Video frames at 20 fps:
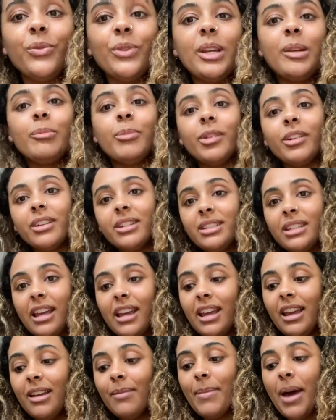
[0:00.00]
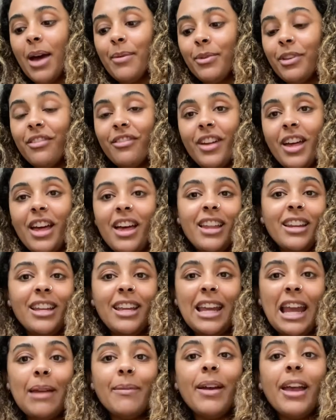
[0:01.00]
we booked a man with a van, he
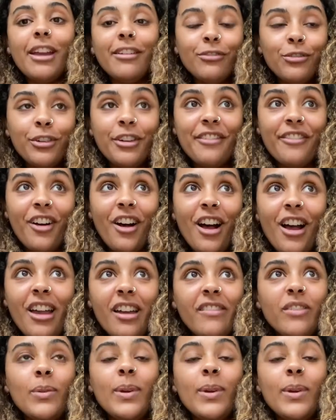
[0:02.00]
came at 8.45,